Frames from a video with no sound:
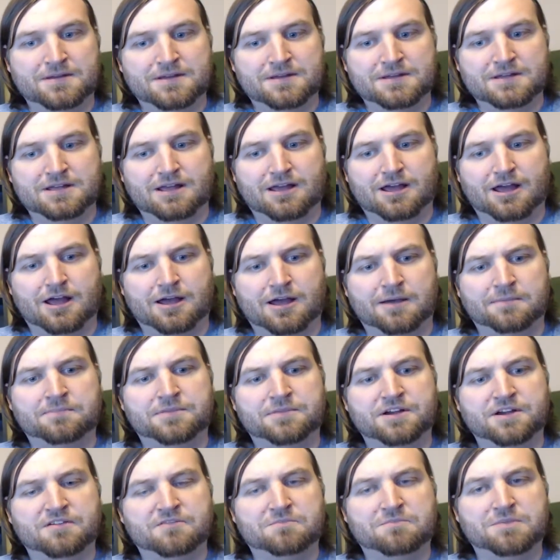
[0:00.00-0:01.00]

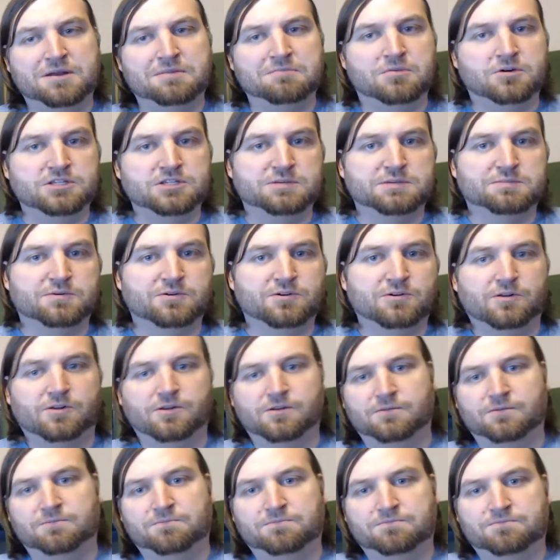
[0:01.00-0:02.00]
There have been
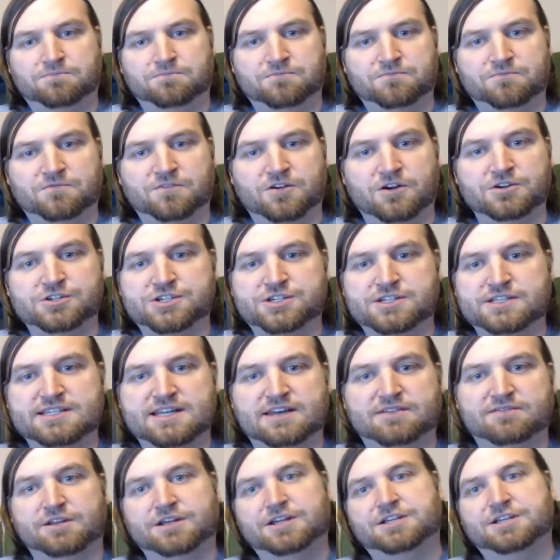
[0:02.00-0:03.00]
multiple versions that
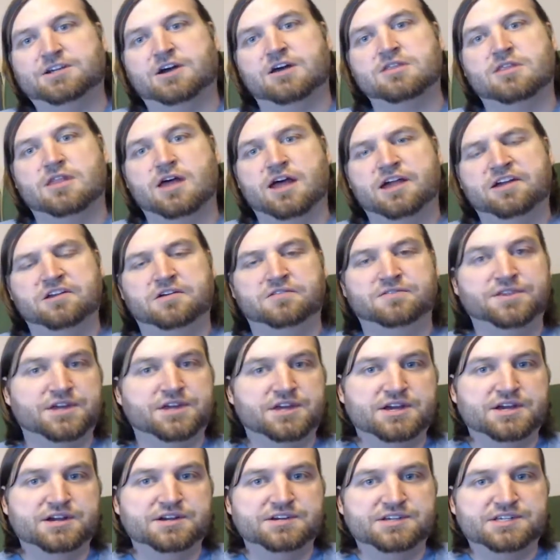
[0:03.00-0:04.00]
have leaked online over the
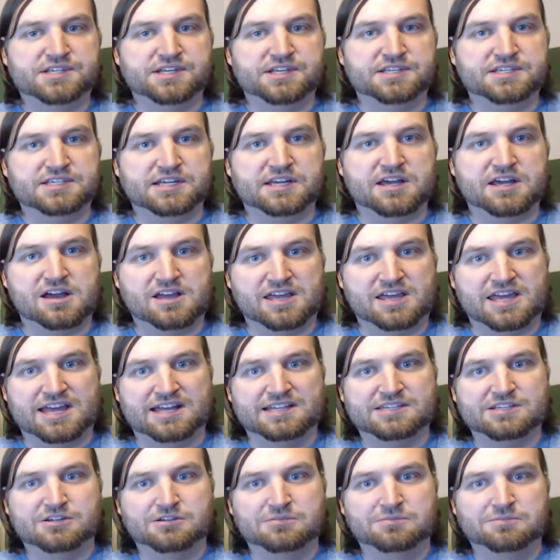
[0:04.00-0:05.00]
years since it got
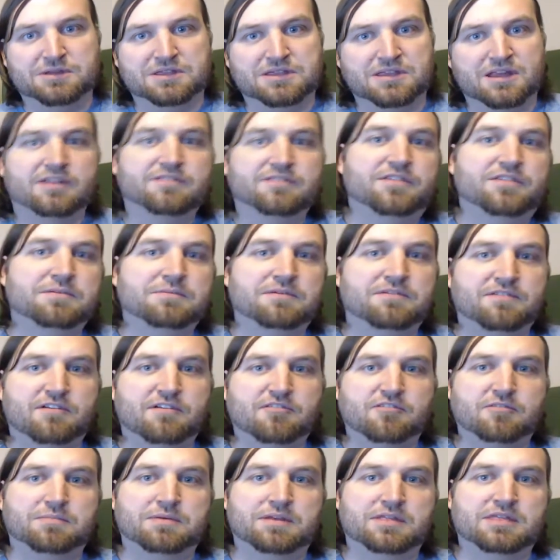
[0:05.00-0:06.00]
canceled, but none of them have
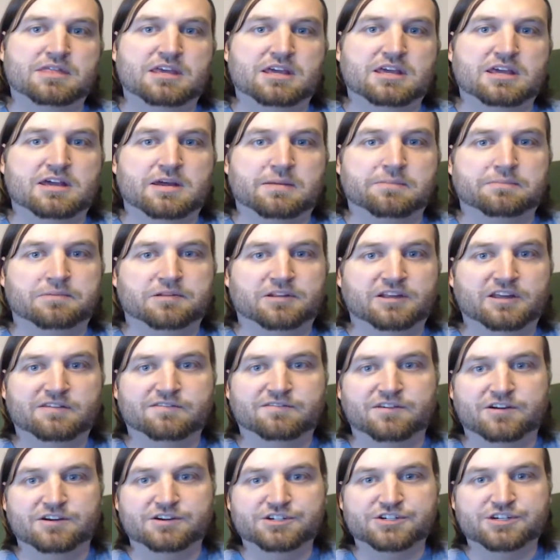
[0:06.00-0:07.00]
ever been the complete
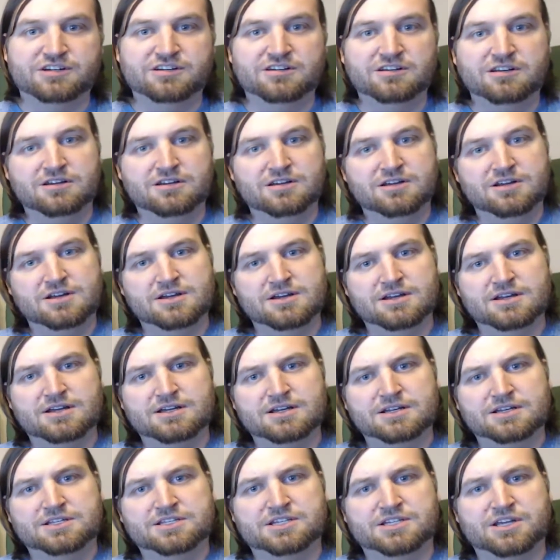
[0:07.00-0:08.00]
version.
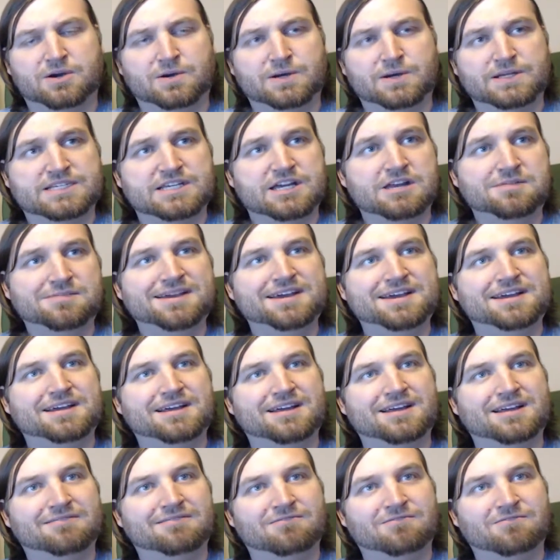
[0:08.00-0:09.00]
So it's going to be
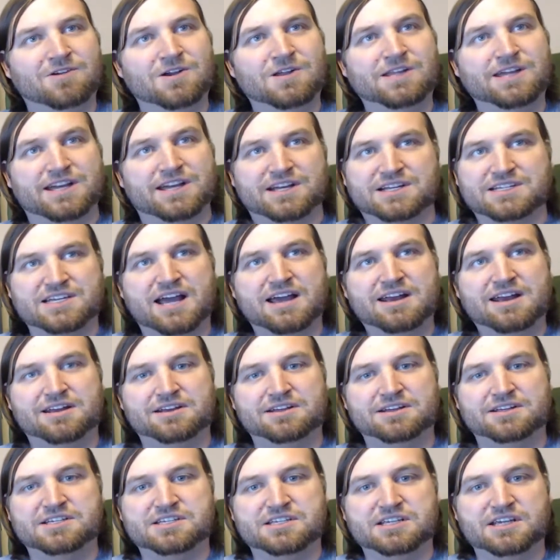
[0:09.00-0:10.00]
really exciting
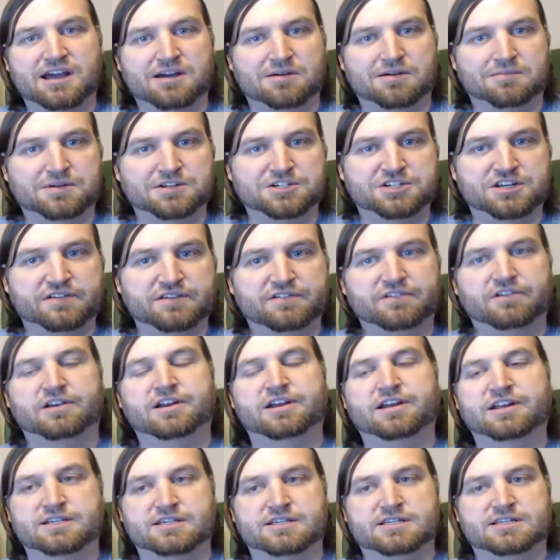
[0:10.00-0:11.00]
to see how much different
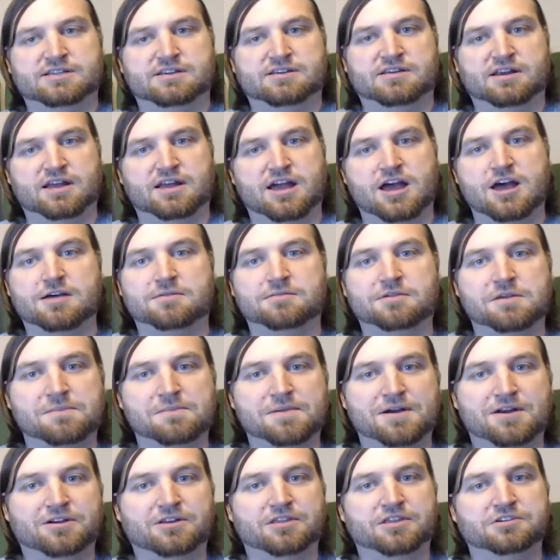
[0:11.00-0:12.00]
it is
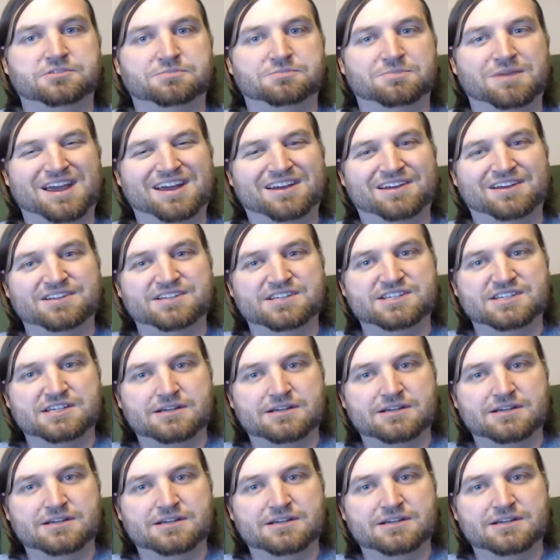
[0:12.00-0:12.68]
compared to those betas.